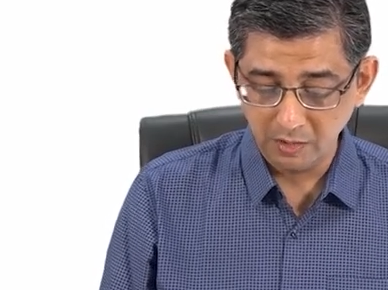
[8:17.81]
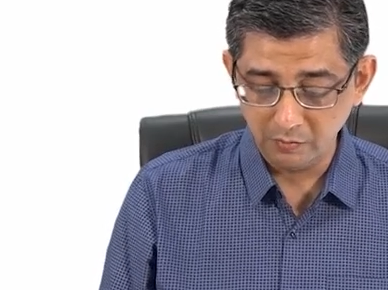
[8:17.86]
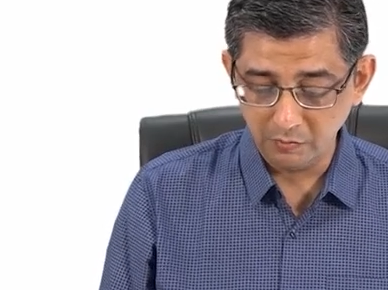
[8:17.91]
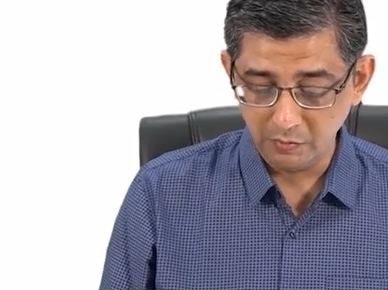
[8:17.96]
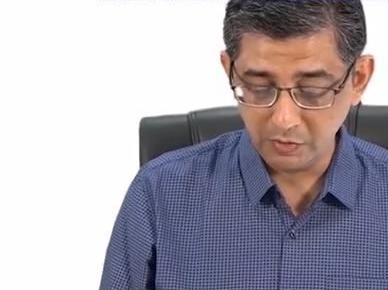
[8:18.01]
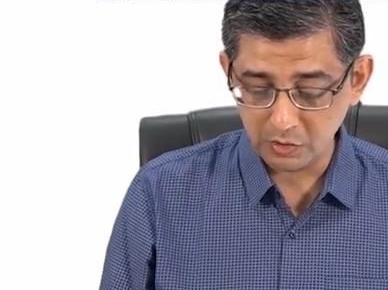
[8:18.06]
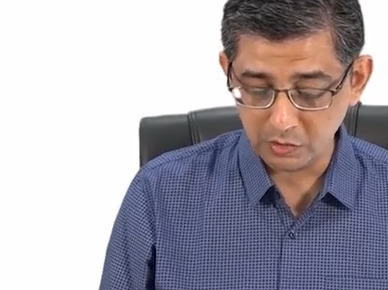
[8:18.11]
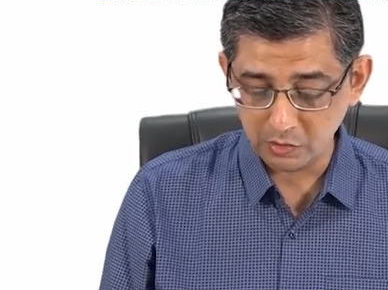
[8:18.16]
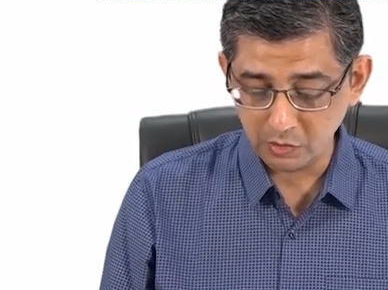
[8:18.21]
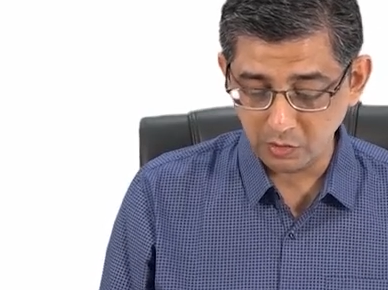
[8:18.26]

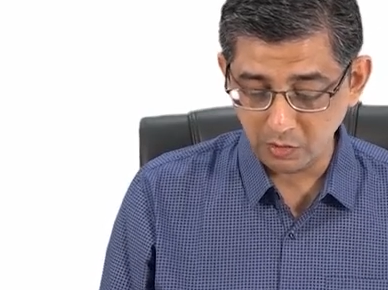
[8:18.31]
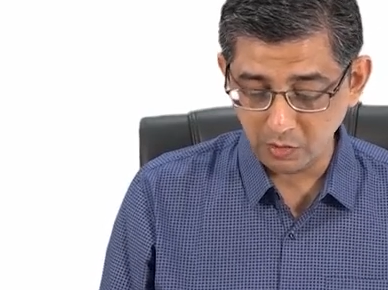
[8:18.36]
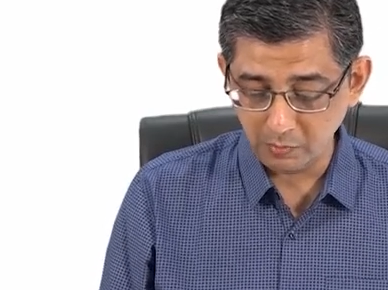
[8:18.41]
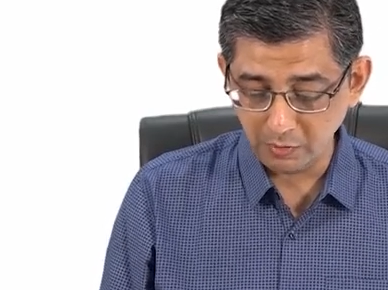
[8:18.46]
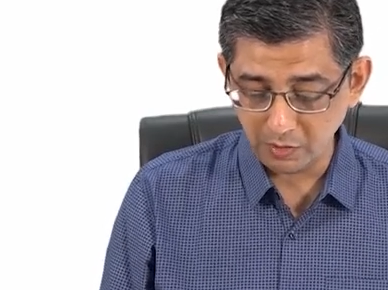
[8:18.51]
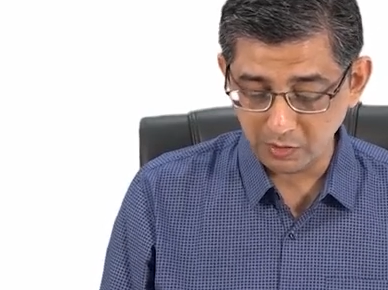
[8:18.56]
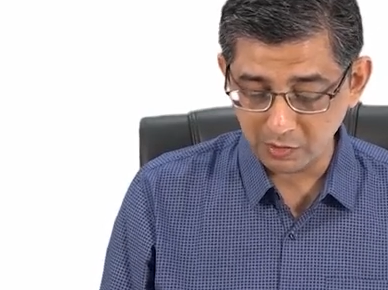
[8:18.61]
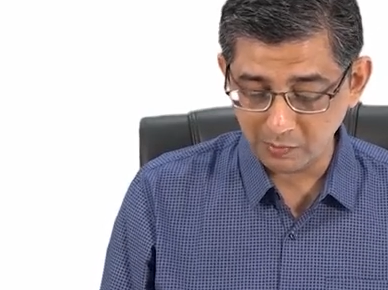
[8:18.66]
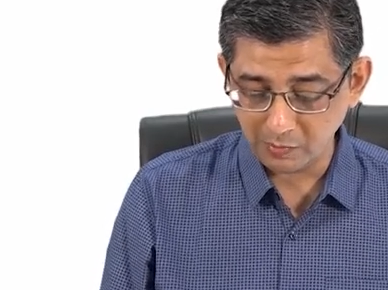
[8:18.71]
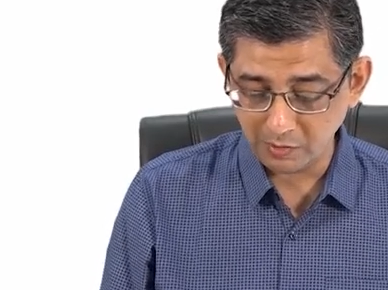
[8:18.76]
which is going to be
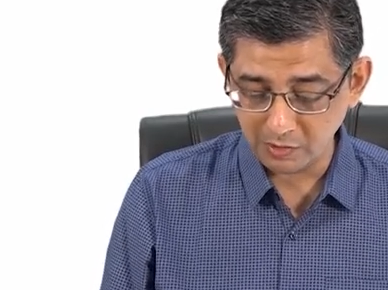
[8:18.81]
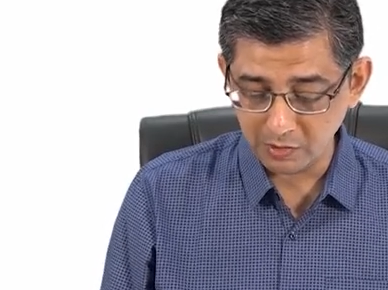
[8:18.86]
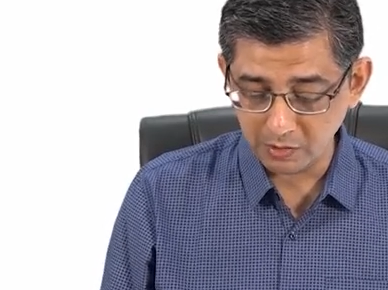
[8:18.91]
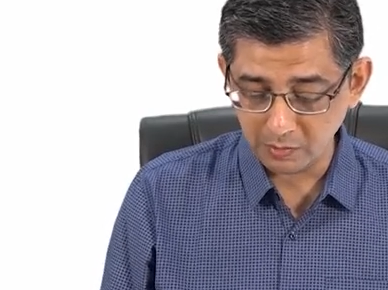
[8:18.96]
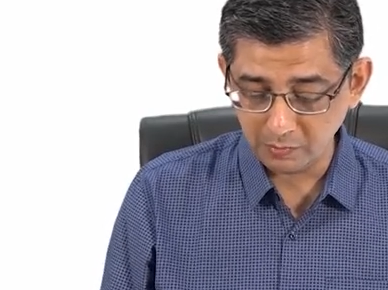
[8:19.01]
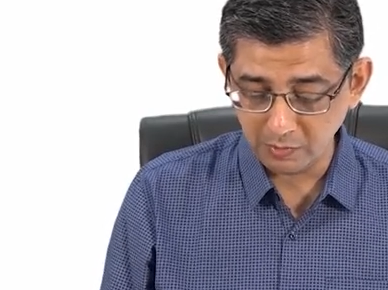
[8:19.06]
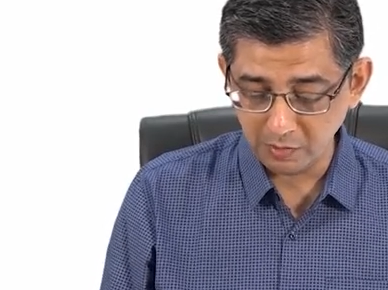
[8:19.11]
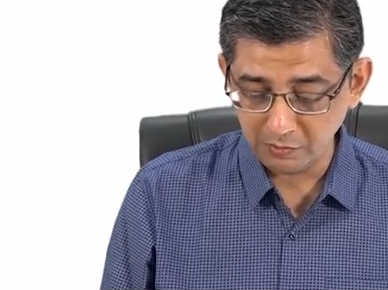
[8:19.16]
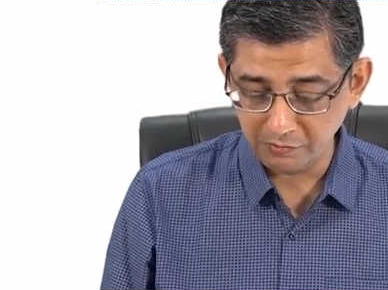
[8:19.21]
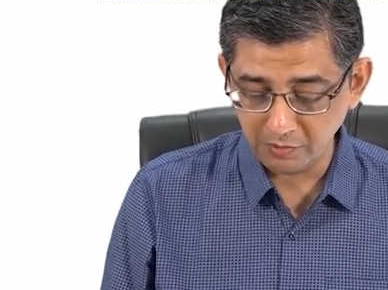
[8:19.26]

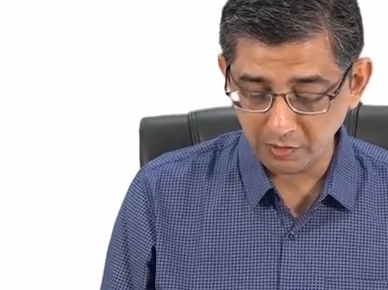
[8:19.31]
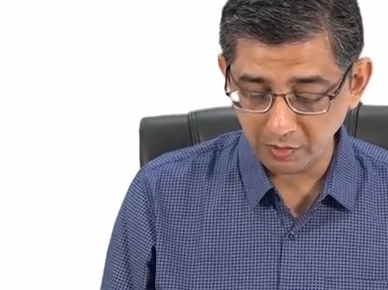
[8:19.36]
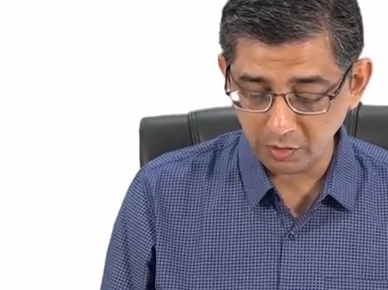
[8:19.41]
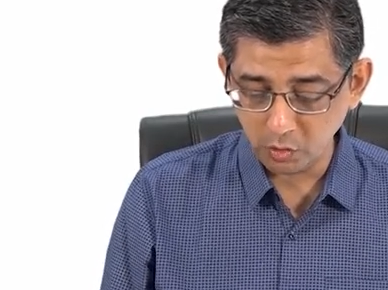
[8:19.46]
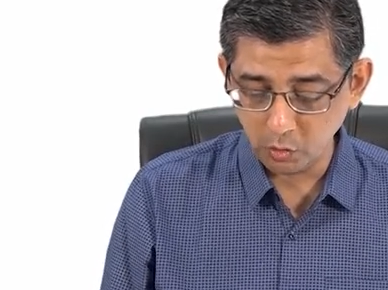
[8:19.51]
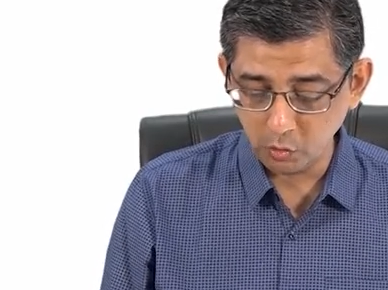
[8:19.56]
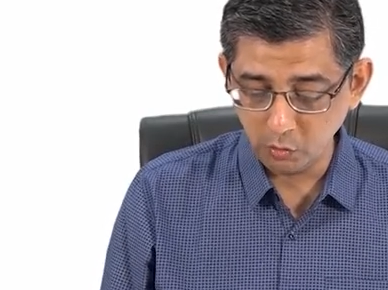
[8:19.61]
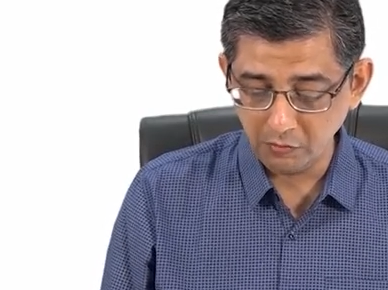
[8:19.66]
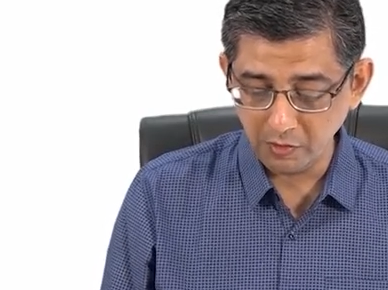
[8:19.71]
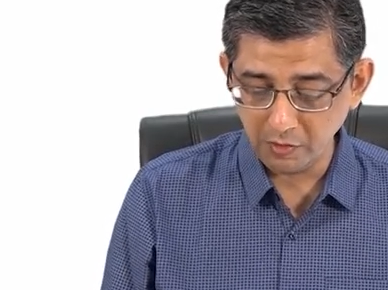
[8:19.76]
responsible for
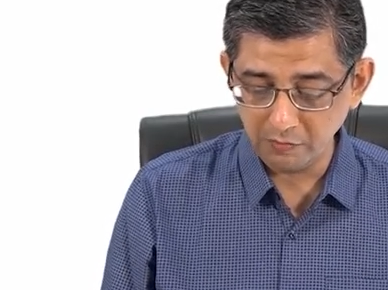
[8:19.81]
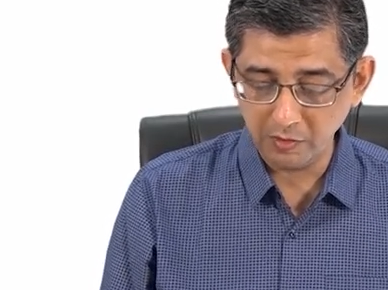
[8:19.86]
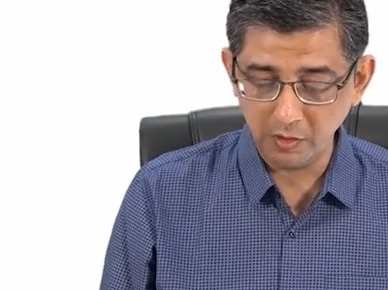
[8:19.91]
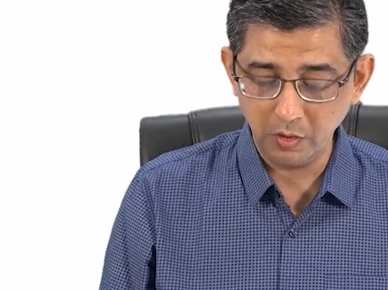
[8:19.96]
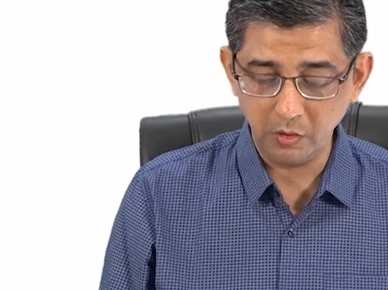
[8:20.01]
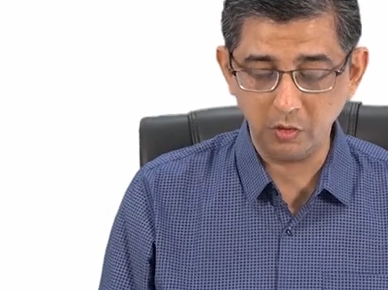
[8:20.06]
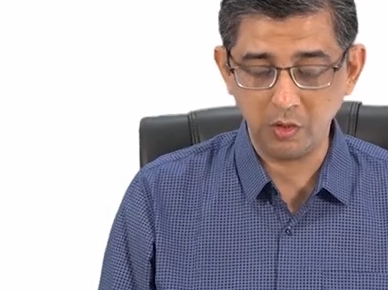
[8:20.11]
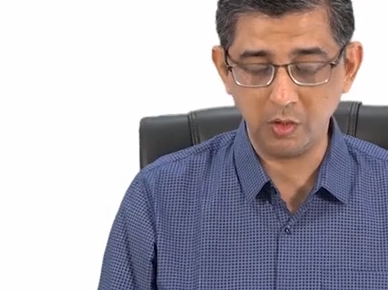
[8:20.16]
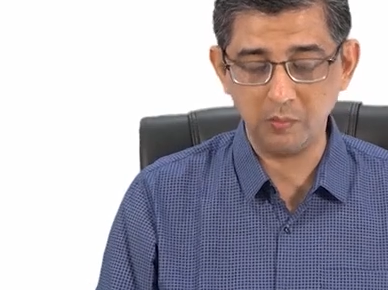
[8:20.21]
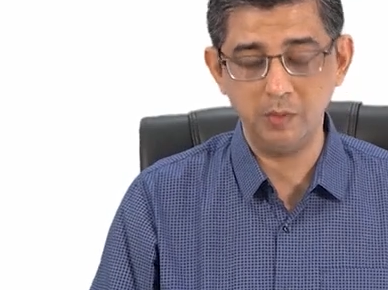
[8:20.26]
Q wave in
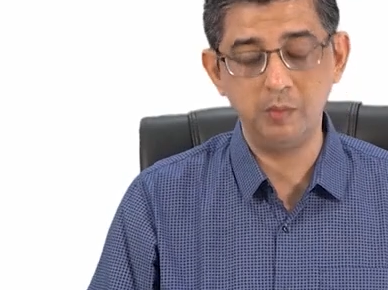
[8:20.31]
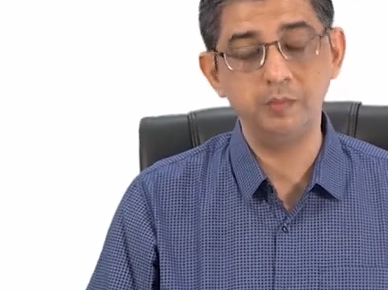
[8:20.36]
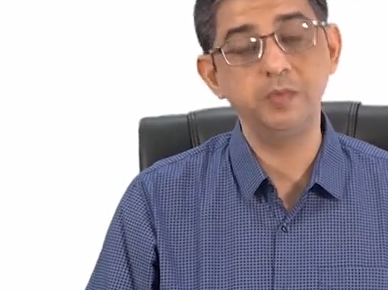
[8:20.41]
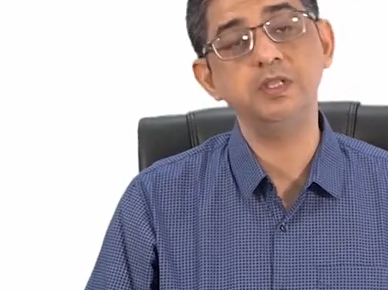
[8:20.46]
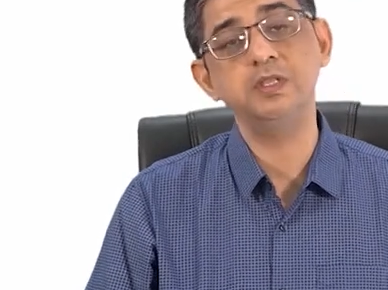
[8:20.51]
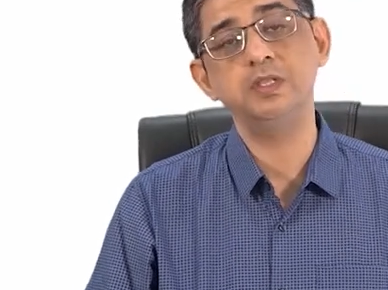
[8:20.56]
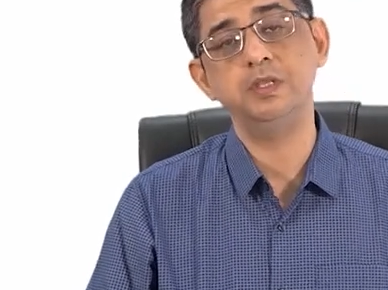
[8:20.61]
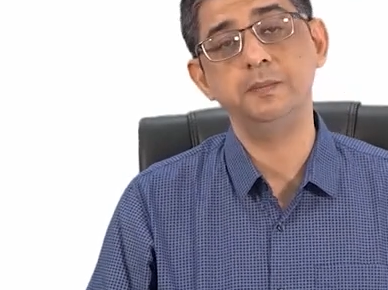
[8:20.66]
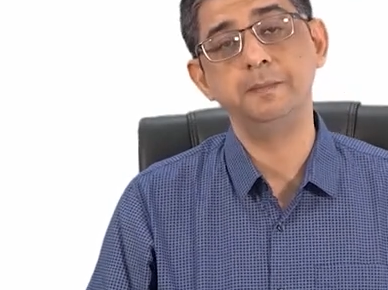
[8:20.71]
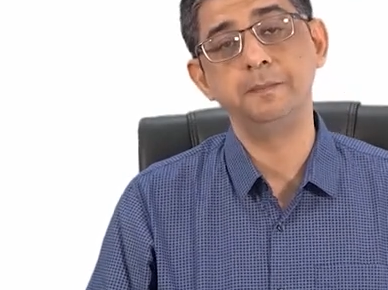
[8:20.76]
a normal
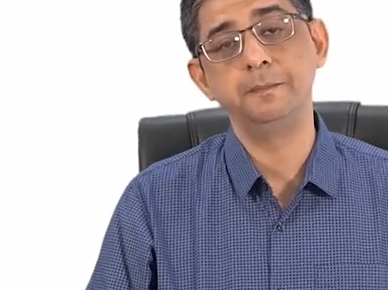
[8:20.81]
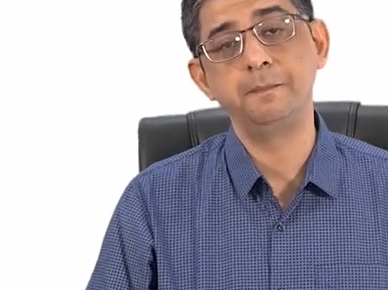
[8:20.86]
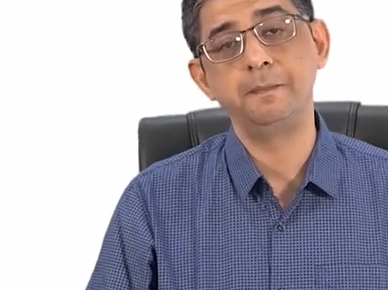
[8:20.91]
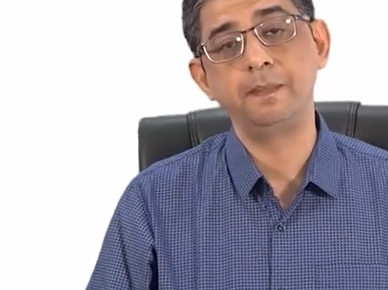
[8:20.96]
person.